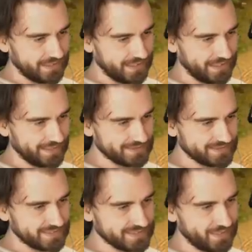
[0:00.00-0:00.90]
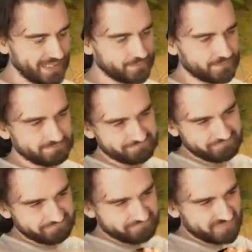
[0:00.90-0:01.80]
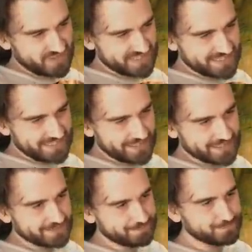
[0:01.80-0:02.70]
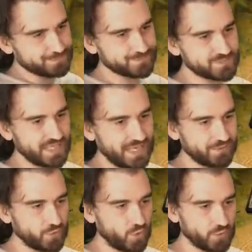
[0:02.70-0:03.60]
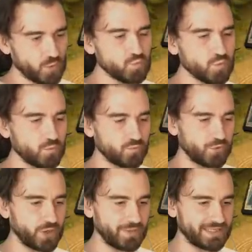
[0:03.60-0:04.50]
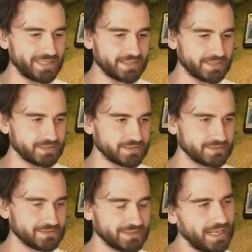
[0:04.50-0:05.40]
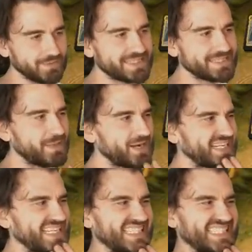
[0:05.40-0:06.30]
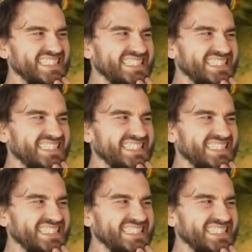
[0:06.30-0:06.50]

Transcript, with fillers: And this gain some life. Because it's nice. And rock hard. Oh, whoa, forgot about that thing. Ah, we didn't pay our taxes.